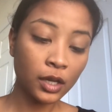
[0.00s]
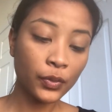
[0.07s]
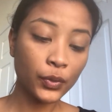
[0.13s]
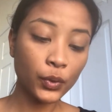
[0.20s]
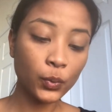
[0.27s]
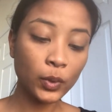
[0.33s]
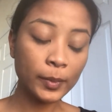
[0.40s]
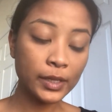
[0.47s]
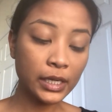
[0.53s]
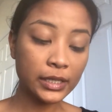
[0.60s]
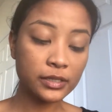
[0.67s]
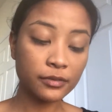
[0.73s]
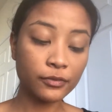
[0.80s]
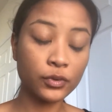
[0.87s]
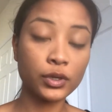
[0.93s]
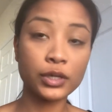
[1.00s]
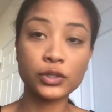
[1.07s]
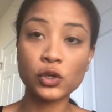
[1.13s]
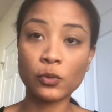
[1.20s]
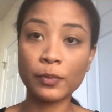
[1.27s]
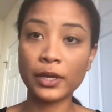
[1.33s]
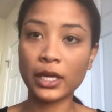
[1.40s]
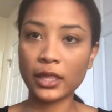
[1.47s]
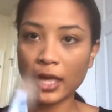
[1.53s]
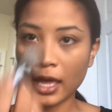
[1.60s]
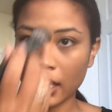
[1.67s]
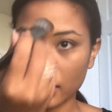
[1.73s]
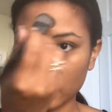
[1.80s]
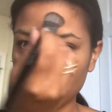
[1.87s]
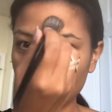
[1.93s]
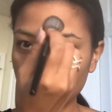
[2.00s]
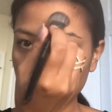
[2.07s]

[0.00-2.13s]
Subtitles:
the woman at Sephora told me that